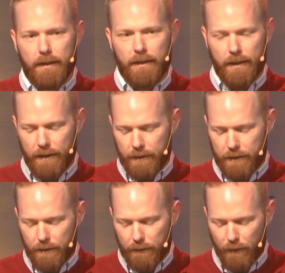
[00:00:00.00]

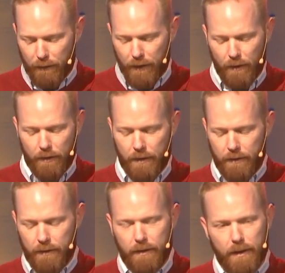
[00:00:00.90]
is fulfilled
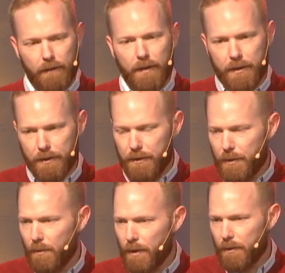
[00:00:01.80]
in Ephesians
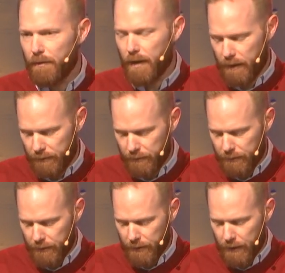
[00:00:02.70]
2:1-5.
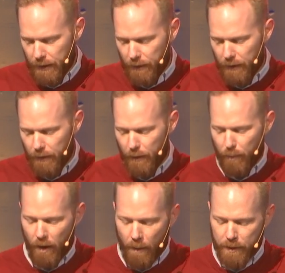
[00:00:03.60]
The
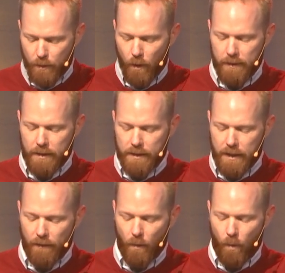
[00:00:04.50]
promised one, the
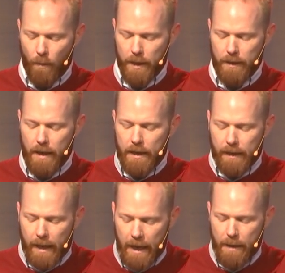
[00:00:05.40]
seed of the woman,
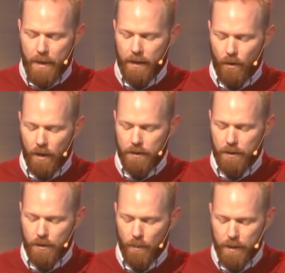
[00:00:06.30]
came and crushed
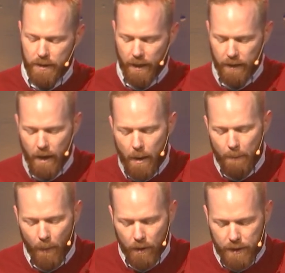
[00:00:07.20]
the serpent's head.
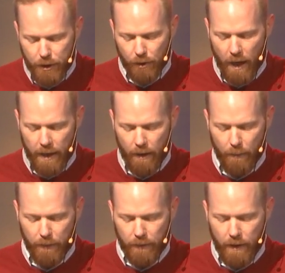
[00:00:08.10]
Mercy
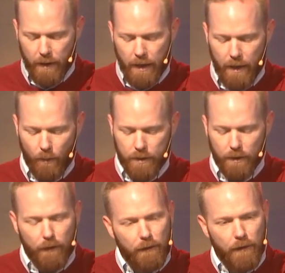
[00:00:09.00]
triumphed, and it was
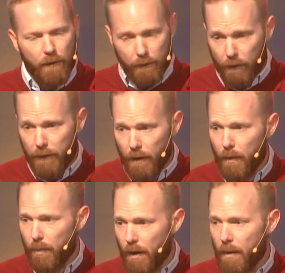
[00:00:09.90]
to fulfill
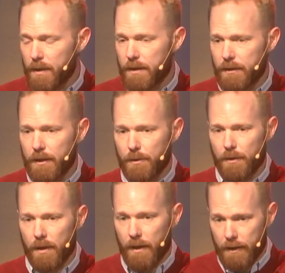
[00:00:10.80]
the promise that's
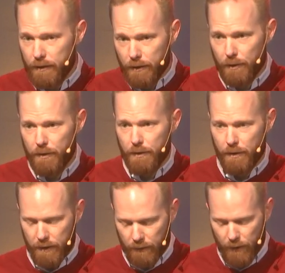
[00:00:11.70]
introduced to
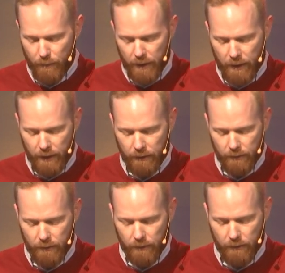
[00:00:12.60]
us in the very beginning
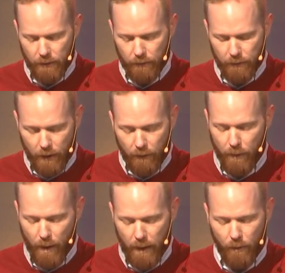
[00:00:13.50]
of
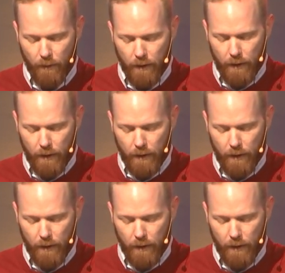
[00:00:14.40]
the Bible.